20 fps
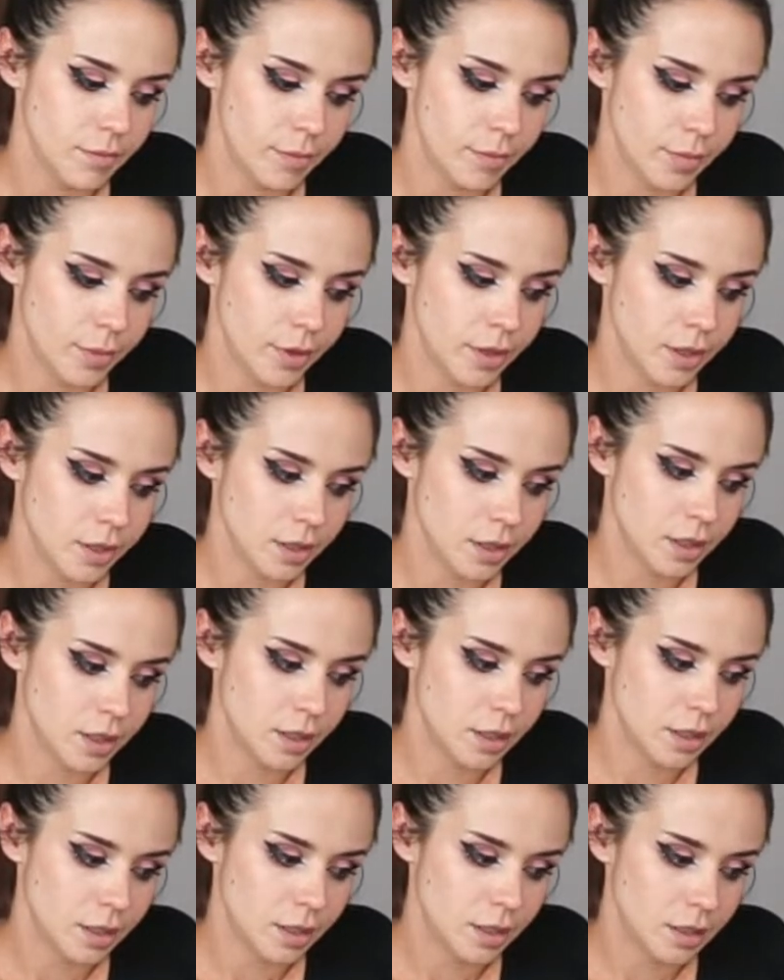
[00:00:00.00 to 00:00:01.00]

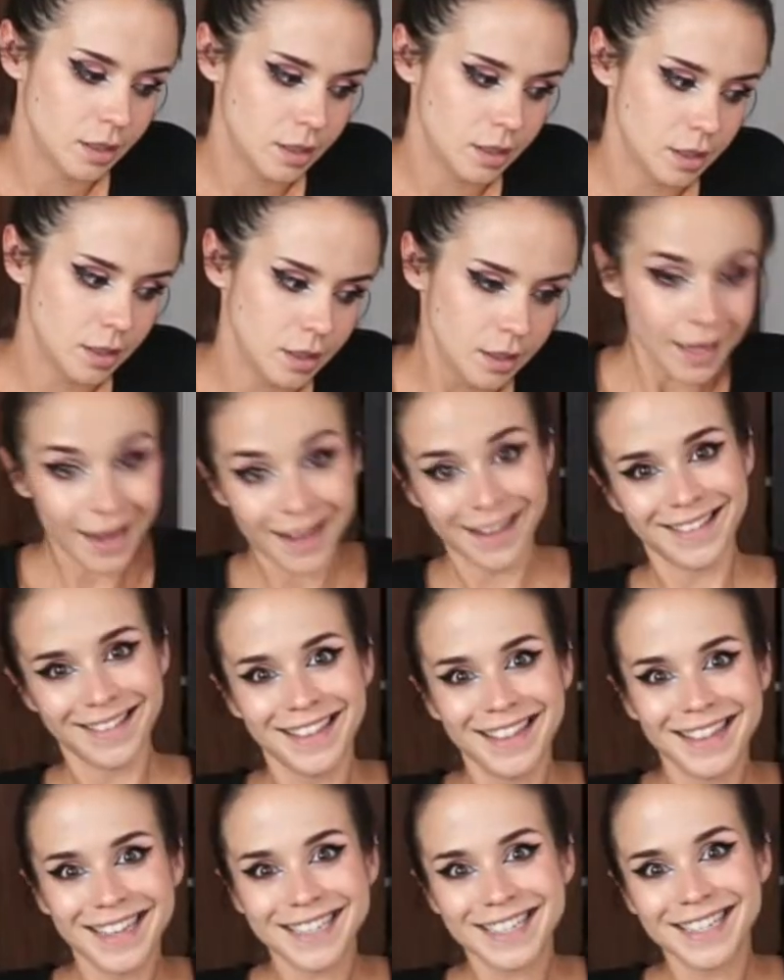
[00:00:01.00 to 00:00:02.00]
But yeah, I
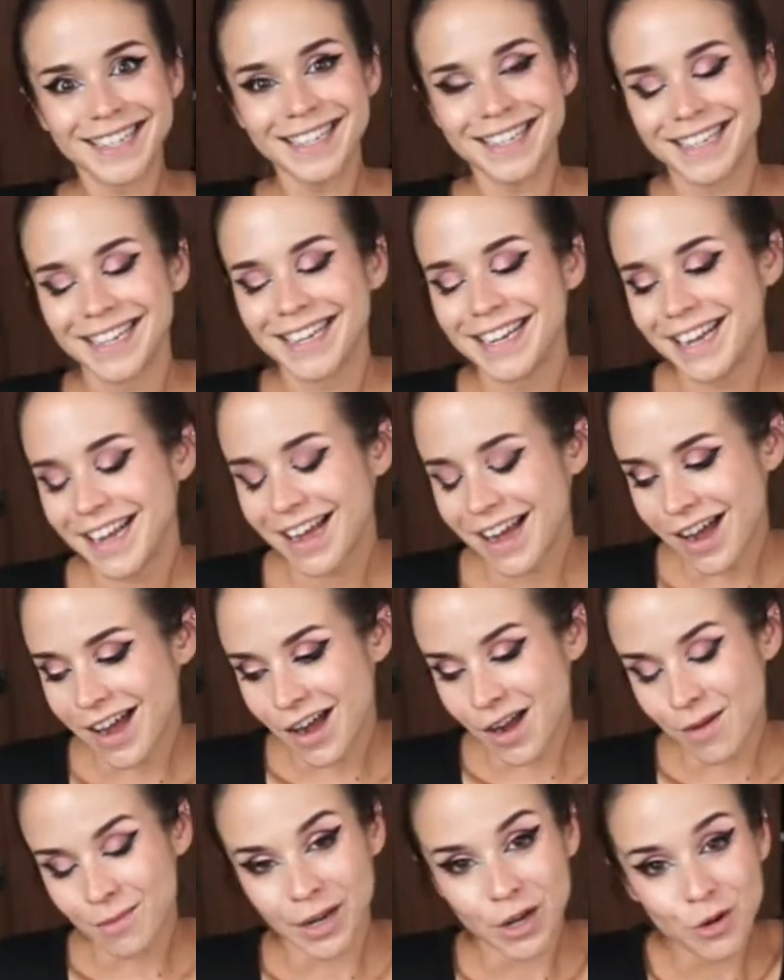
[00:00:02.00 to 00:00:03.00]
think that's it.
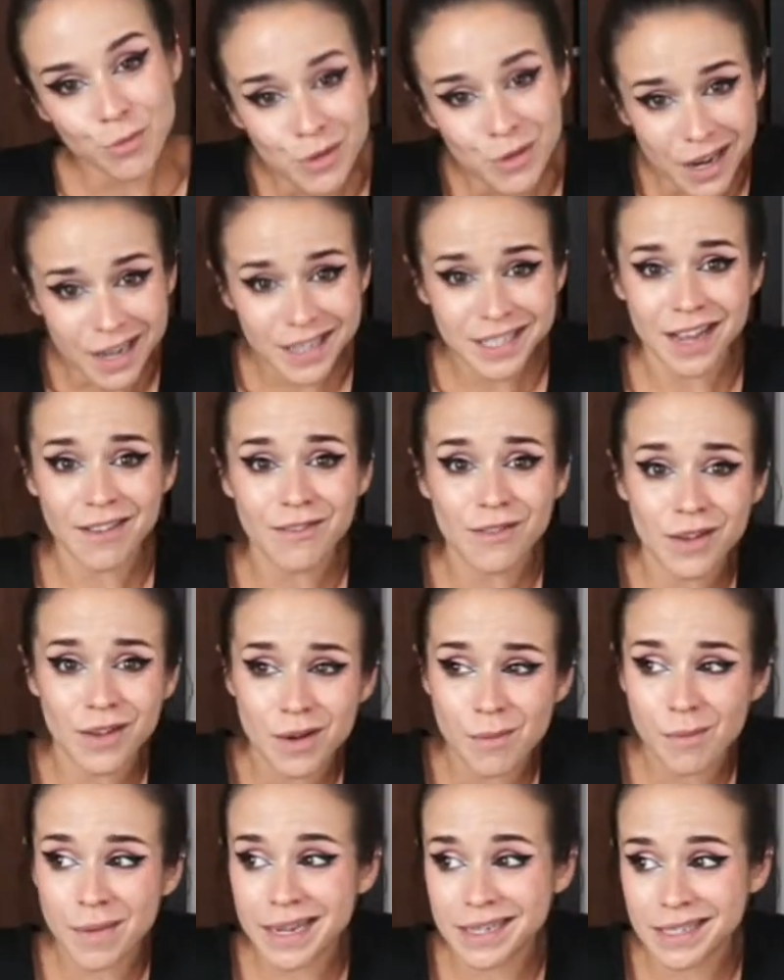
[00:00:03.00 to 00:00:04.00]
I hope you guys have an
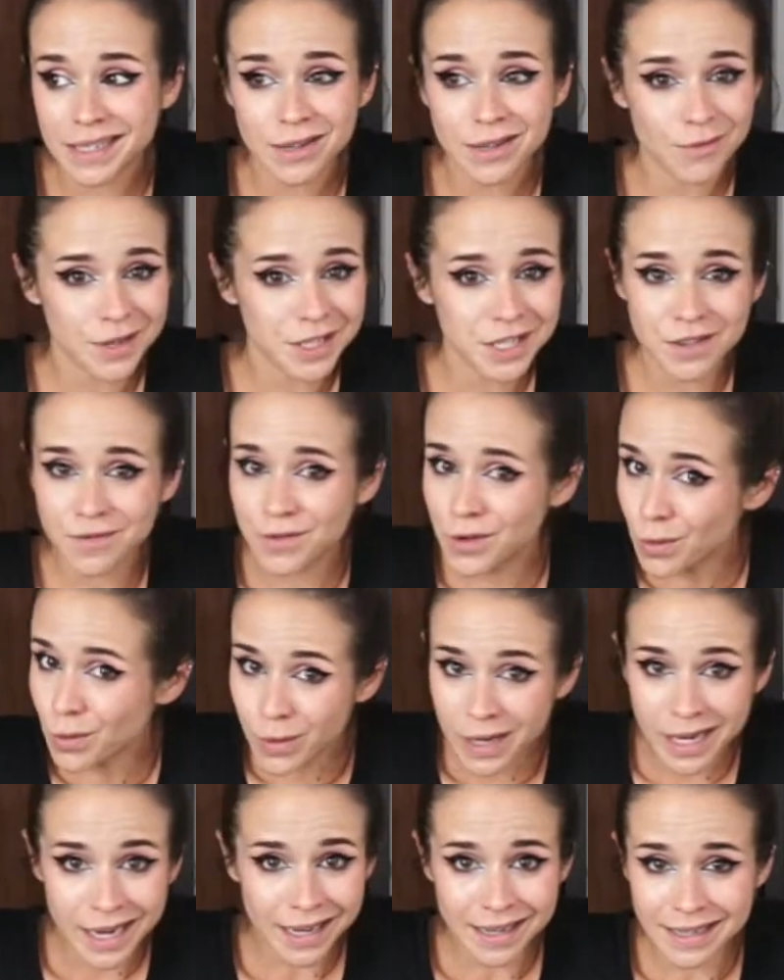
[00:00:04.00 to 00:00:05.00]
amazing rest of your
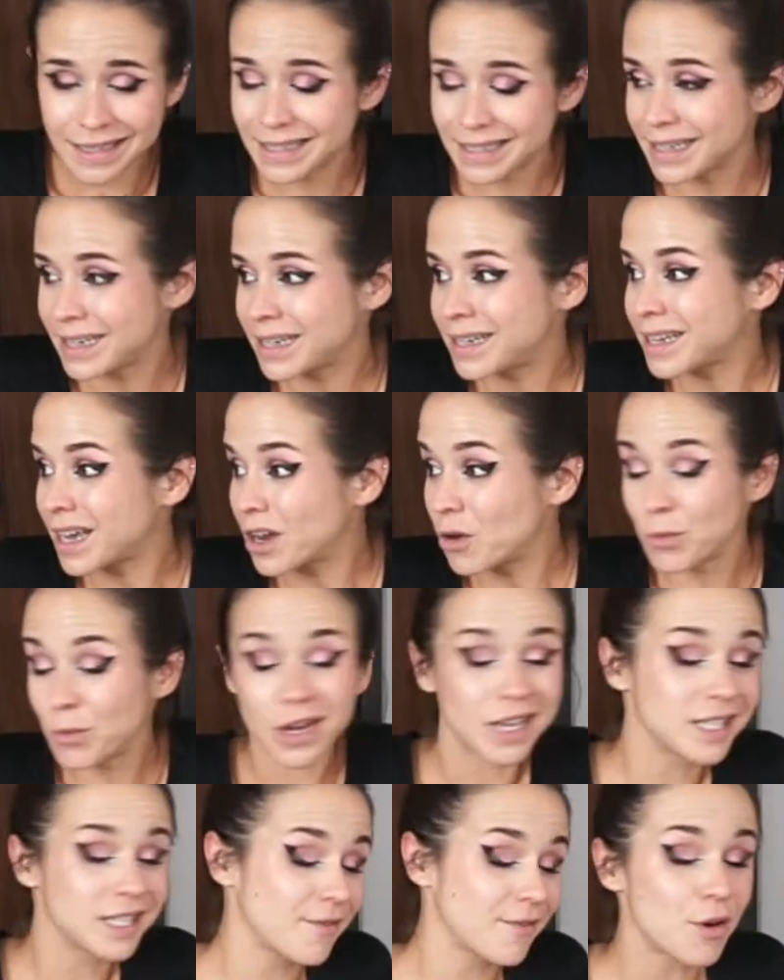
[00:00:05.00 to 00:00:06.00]
weekend. I hope you
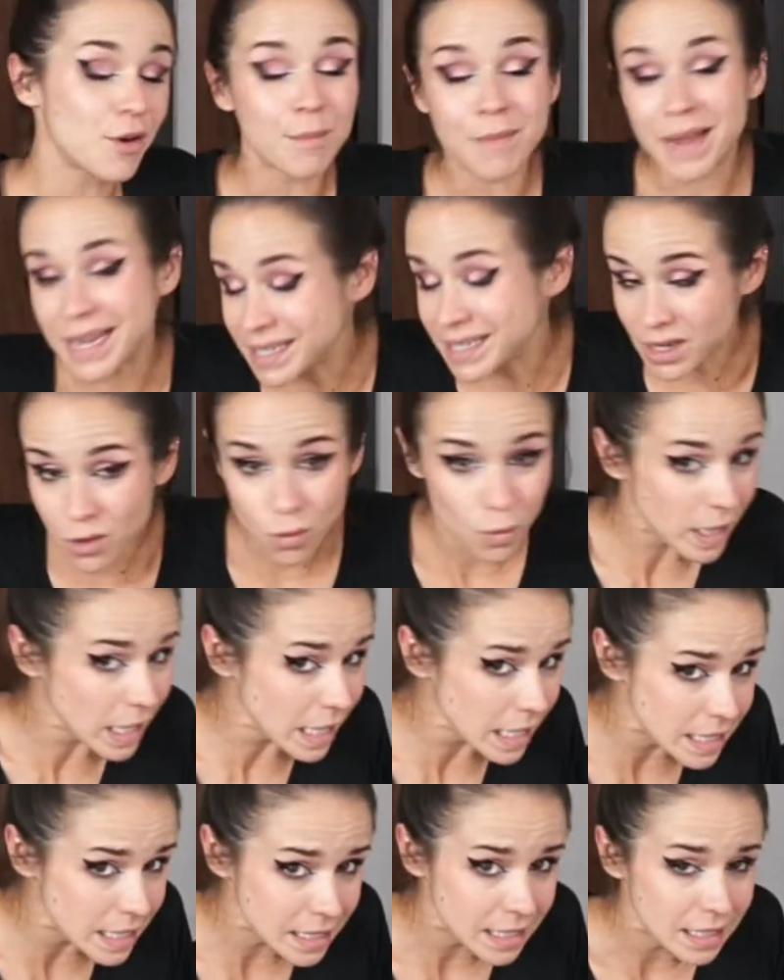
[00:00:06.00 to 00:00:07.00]
guys have an amazing
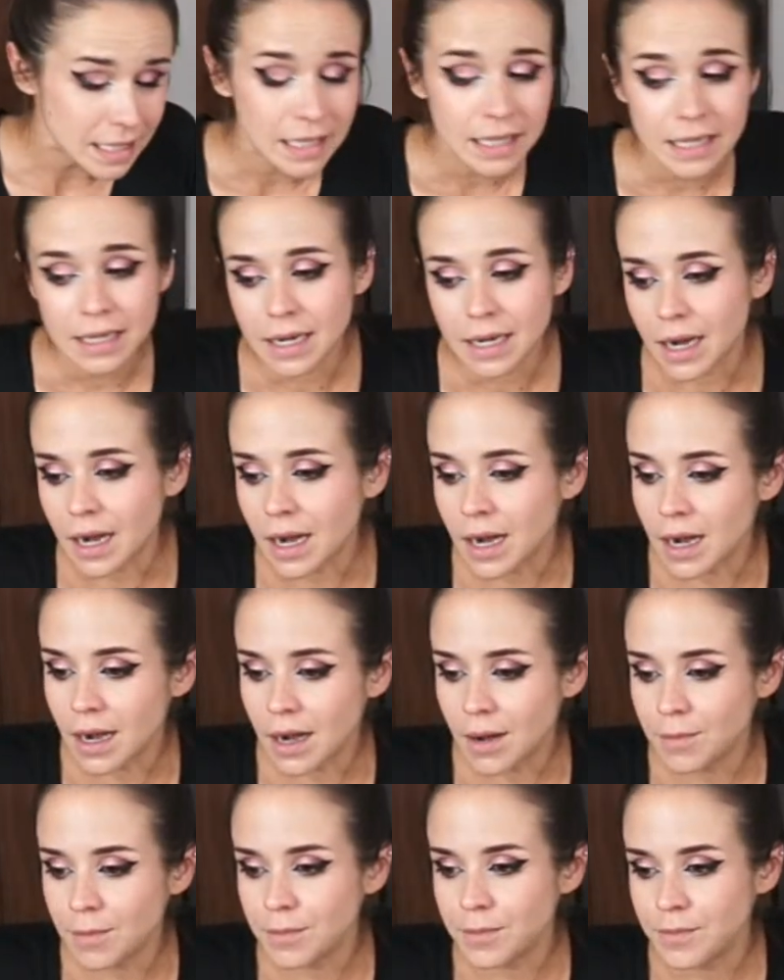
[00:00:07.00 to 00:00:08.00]
week.
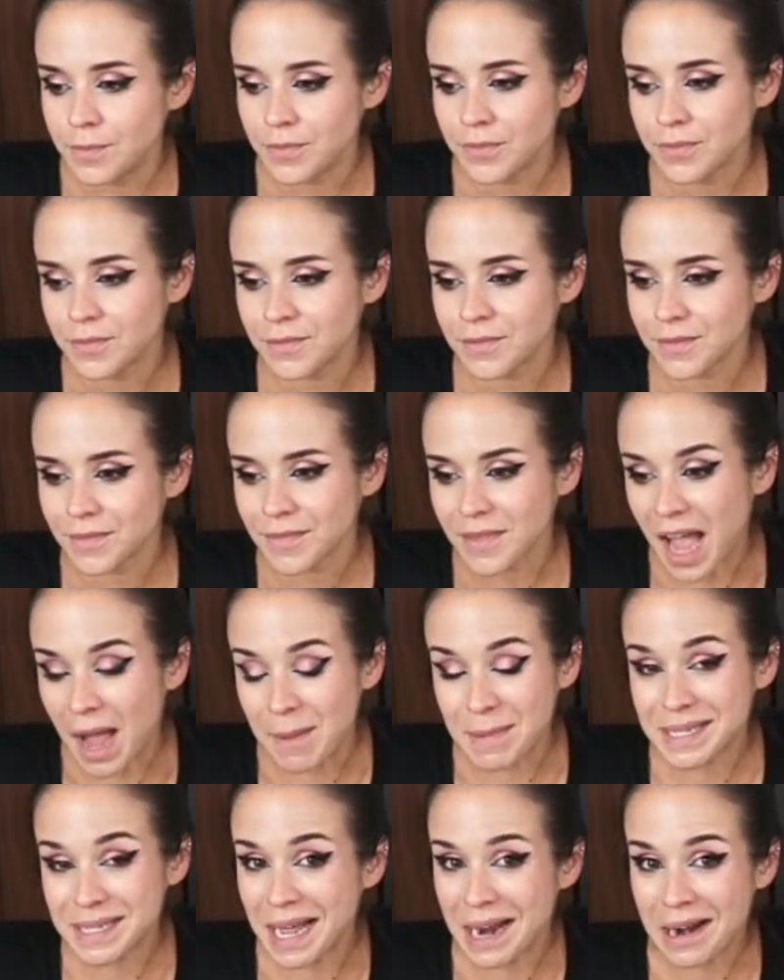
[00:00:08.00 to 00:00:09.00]
I'm
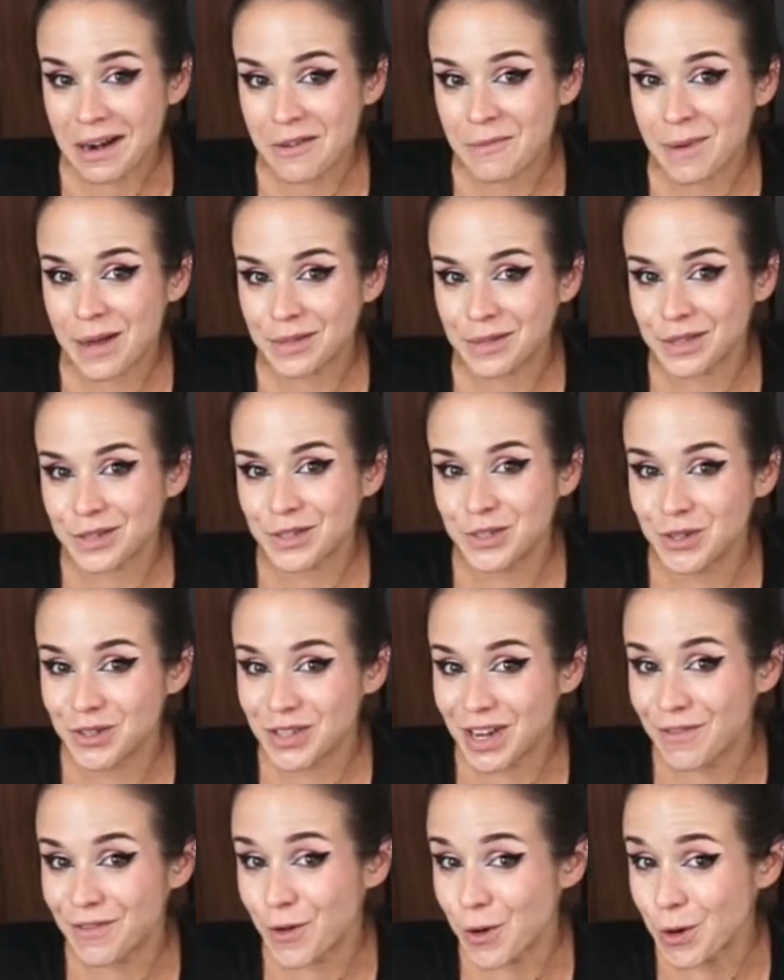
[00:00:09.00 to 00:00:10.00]
excited about the
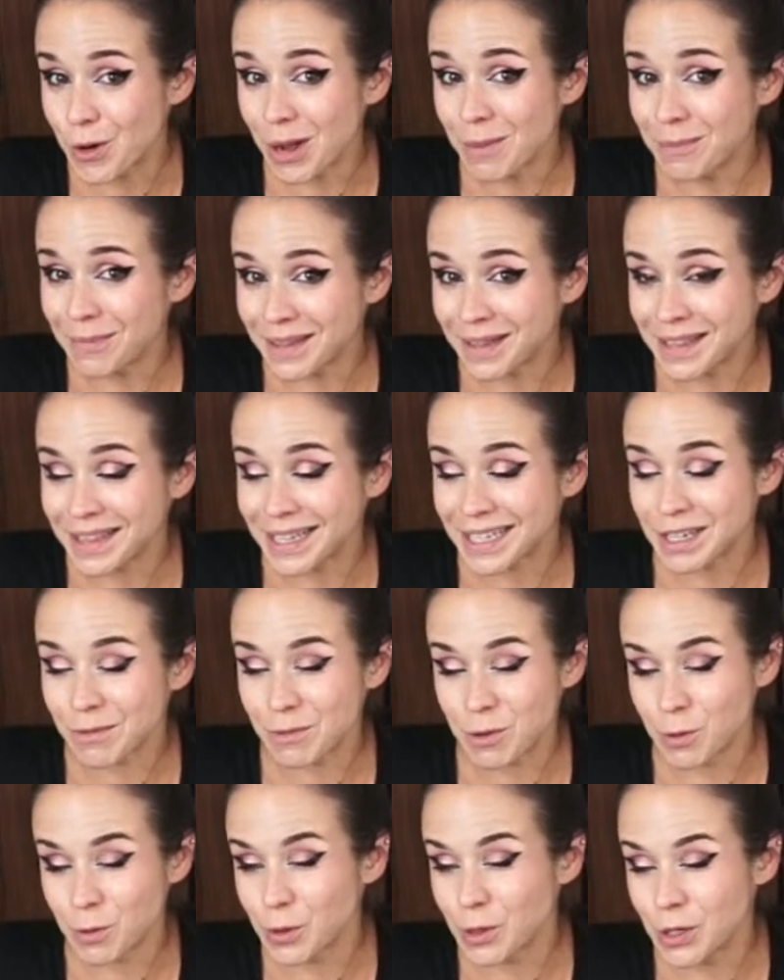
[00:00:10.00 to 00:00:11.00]
Tuesday photo dump. I think that's gonna
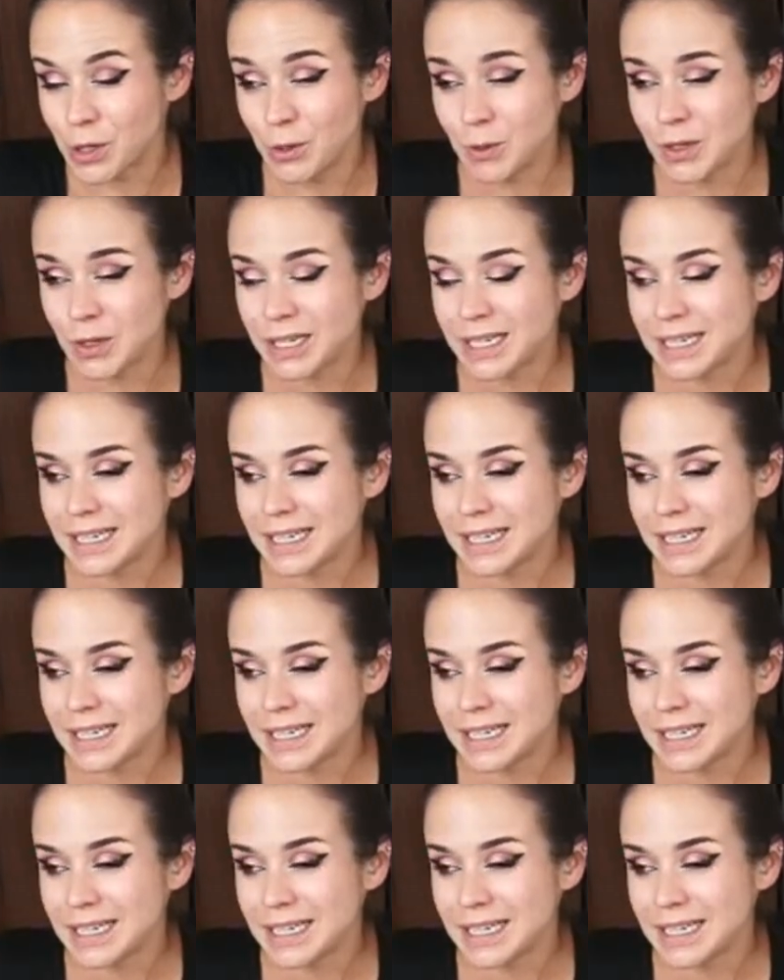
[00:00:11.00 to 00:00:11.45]
be real cute.